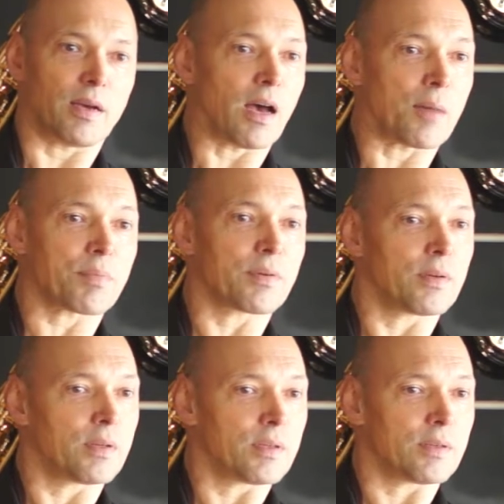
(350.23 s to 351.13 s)
Up,
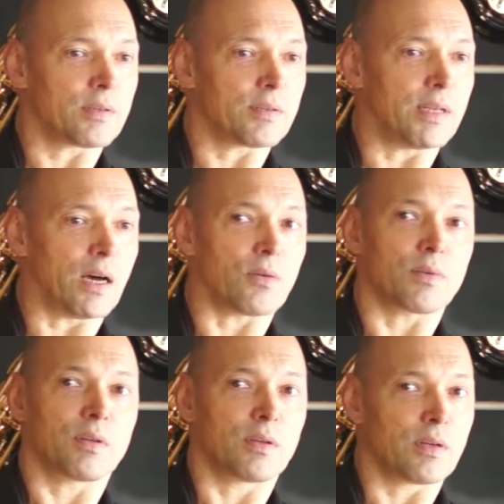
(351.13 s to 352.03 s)
down,
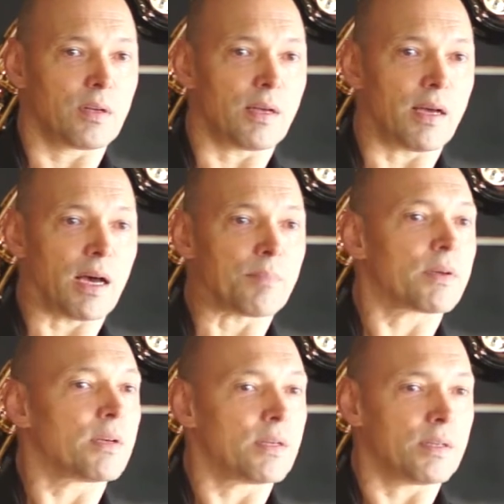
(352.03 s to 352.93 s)
up,
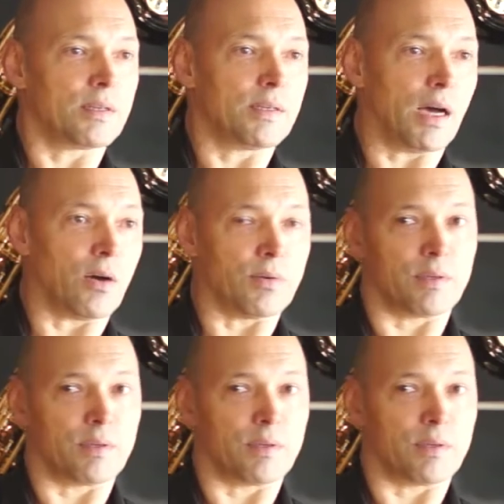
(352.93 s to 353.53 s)
down.